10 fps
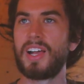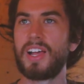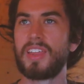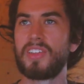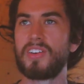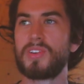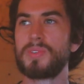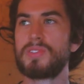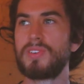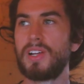I thought it
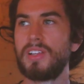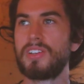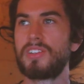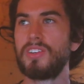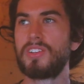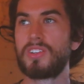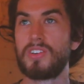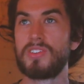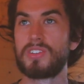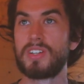was a really good
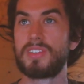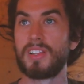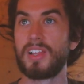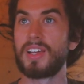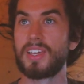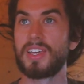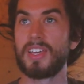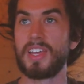country to like,